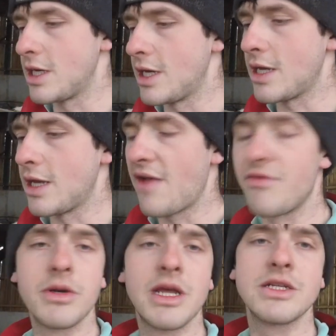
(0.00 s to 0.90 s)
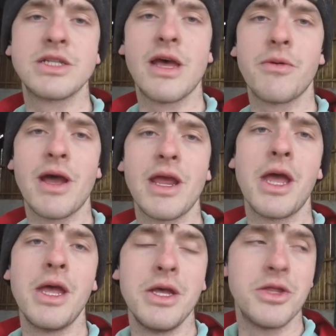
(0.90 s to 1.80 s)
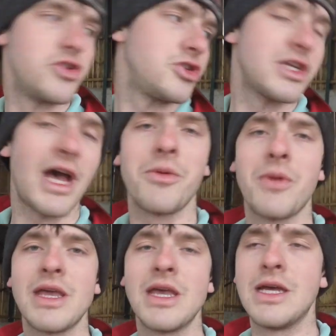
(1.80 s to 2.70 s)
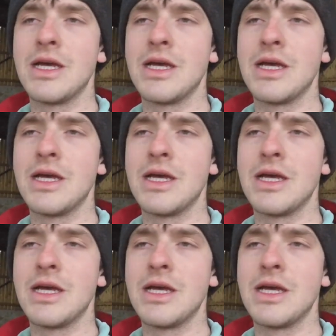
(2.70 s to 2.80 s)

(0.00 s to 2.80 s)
Everyone has their way. This is our way.